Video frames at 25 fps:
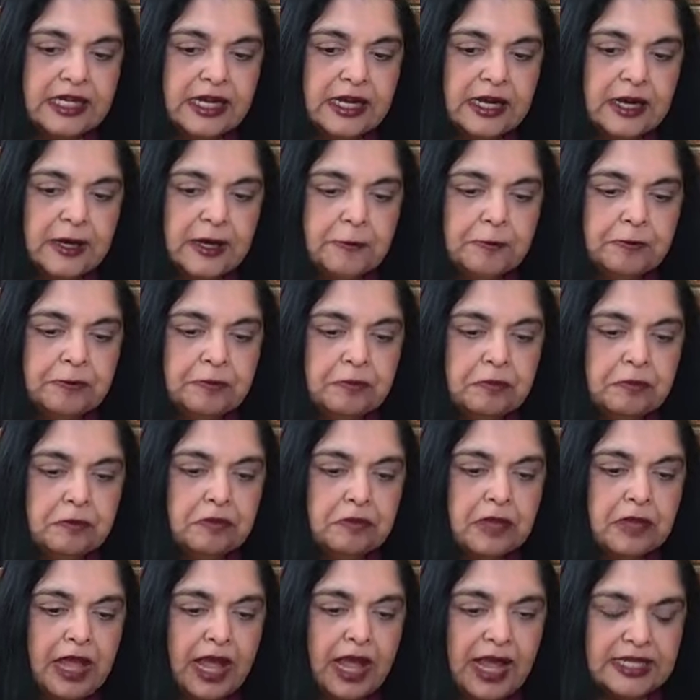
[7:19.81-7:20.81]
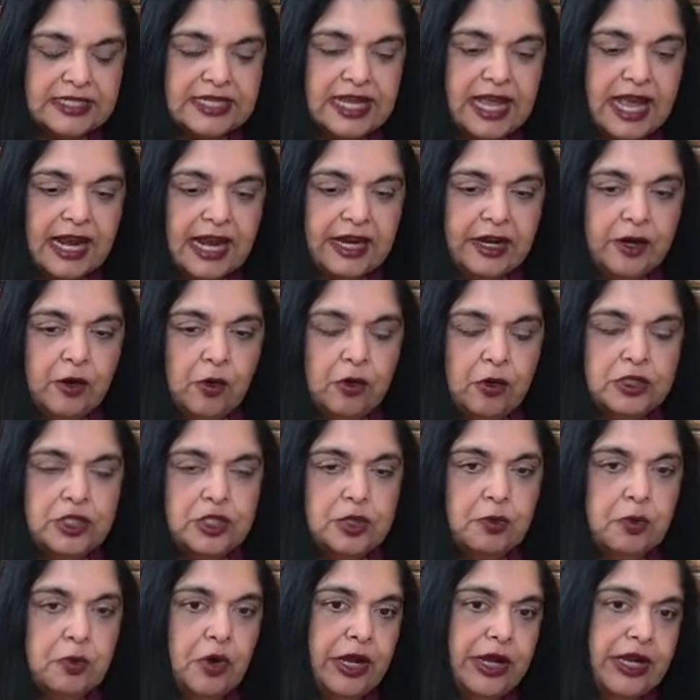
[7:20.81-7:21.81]
as Alan
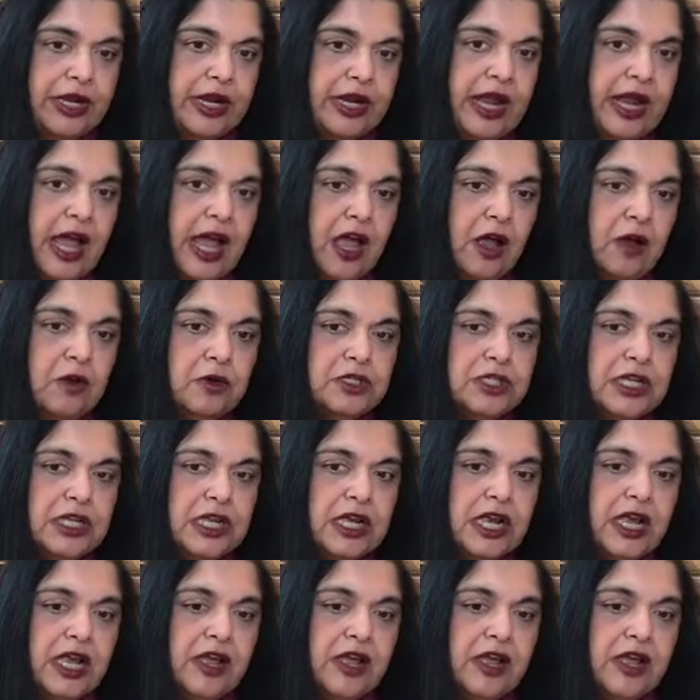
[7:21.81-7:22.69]
also pointed out,